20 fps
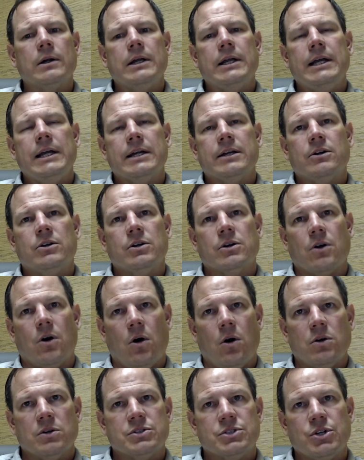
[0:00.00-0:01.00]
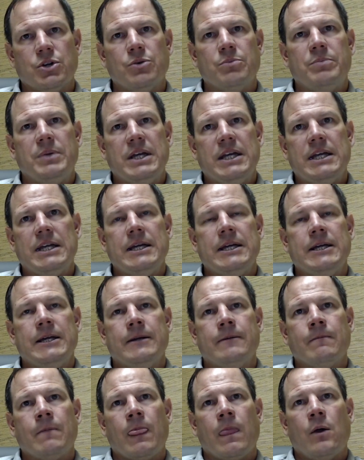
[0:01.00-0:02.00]
it could also
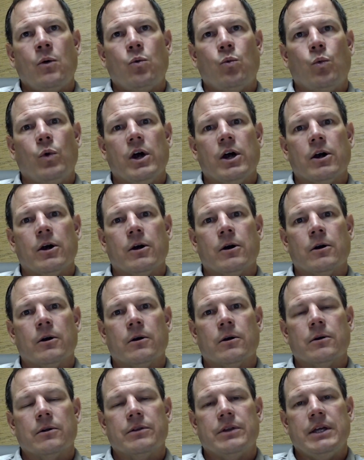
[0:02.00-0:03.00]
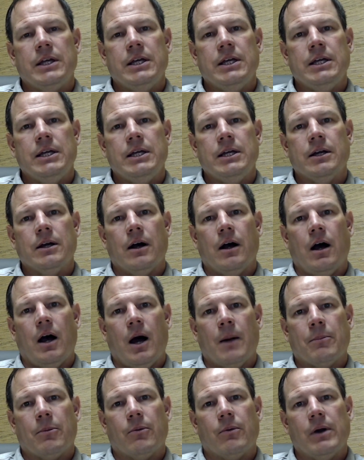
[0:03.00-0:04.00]
be where the
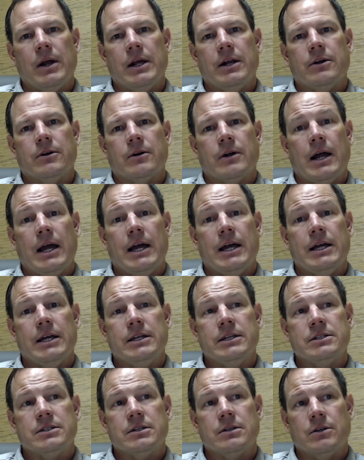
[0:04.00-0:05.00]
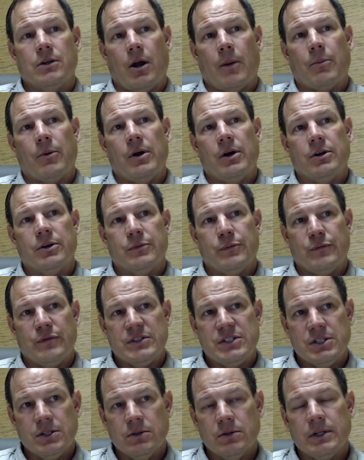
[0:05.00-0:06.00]
operator
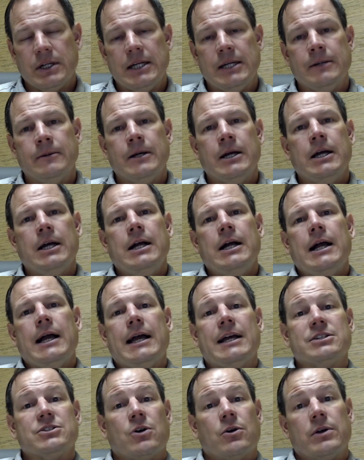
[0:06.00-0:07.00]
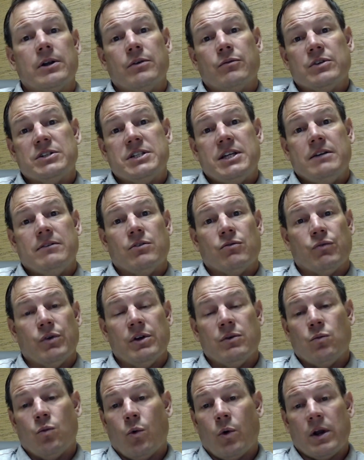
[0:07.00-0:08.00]
facility has already received a
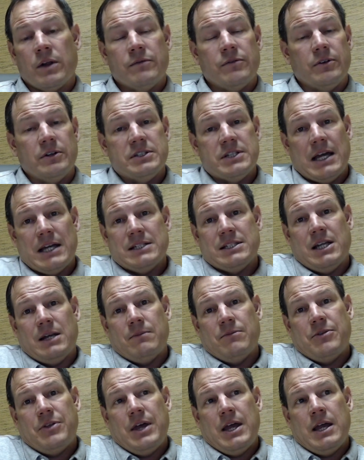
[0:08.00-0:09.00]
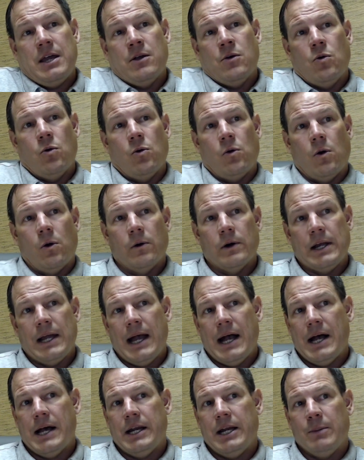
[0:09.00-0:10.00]
written warning for the exact same thing, or already
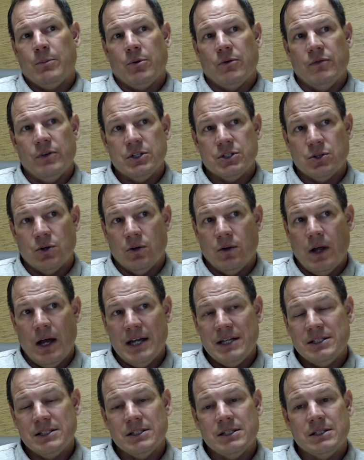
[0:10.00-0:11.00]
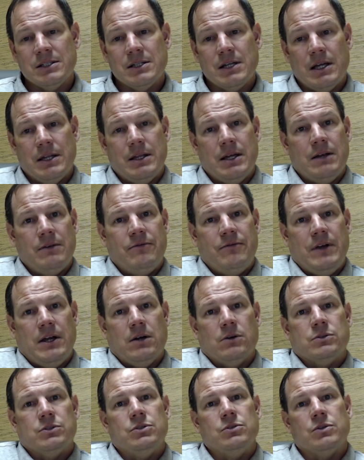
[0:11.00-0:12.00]
had a provisional license and then
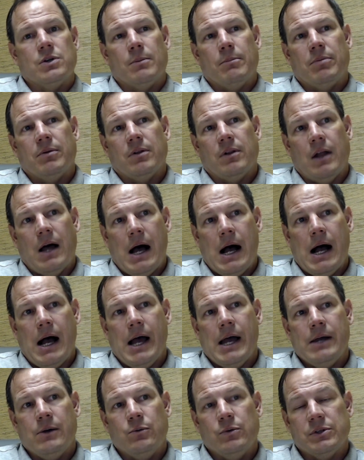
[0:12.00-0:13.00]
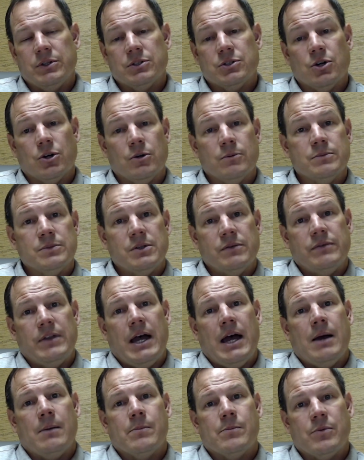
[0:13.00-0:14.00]
failed to comply with the terms of
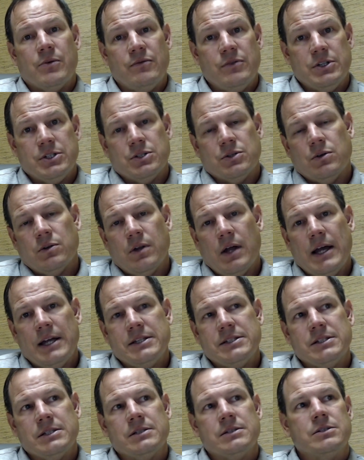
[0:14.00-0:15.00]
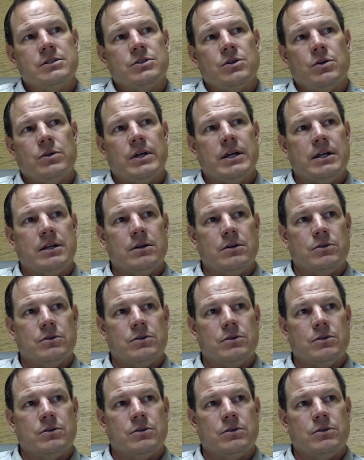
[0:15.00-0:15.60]
that provisional license, so they can